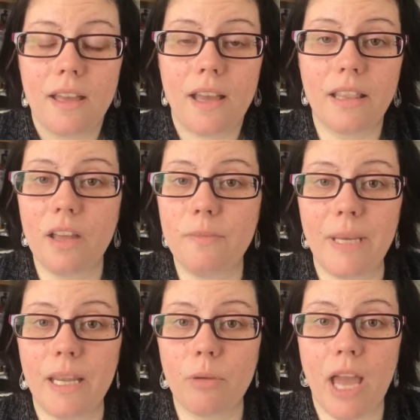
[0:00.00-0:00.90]
I love
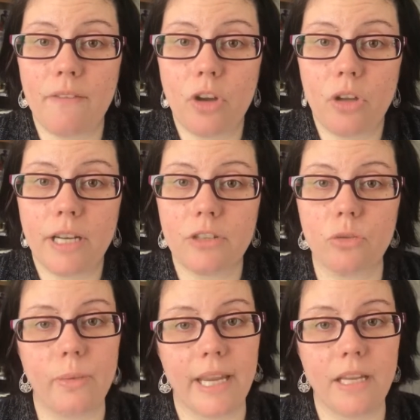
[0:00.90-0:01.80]
being able to have an
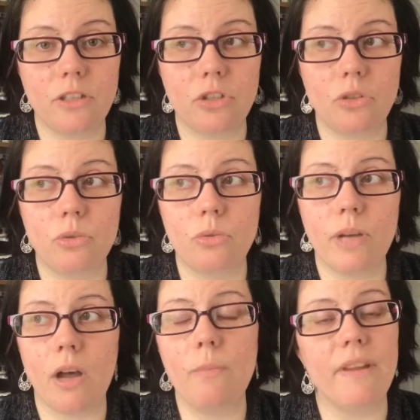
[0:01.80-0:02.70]
all-natural way to
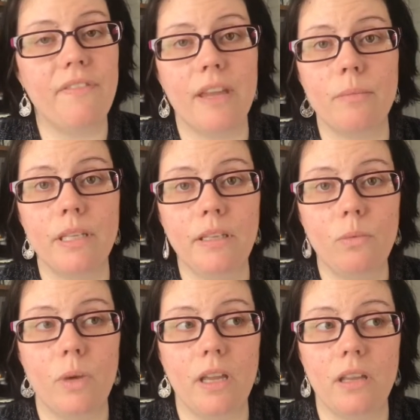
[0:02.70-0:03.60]
help my family
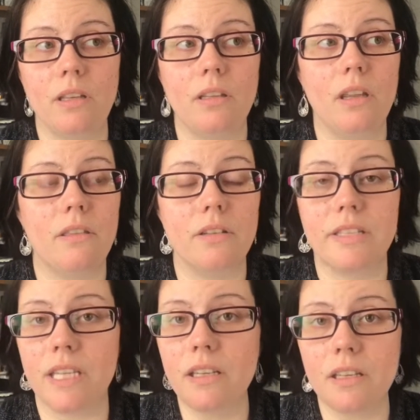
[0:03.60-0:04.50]
when they're
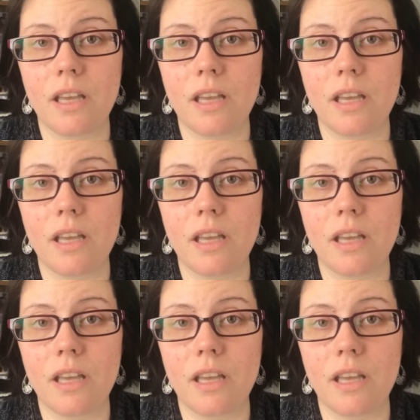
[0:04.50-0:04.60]
sick,